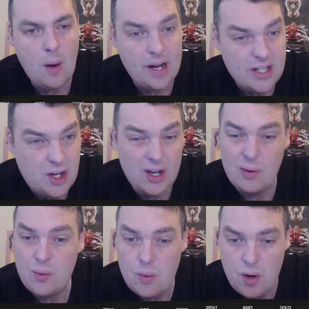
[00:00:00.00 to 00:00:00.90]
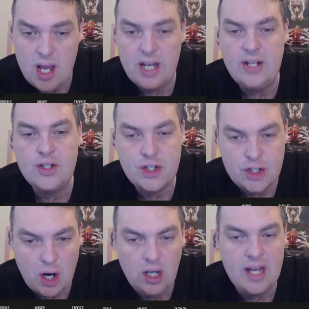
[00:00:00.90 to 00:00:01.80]
And he's got a really
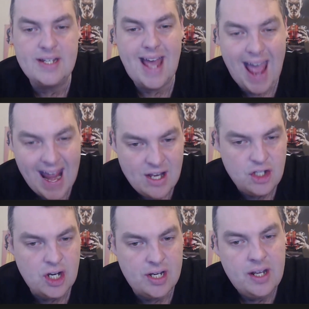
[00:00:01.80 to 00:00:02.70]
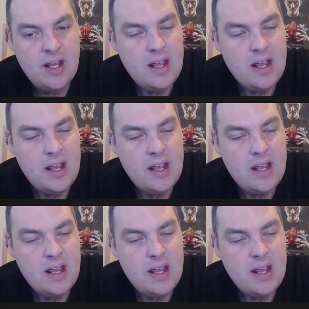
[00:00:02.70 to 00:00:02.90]
solid engine.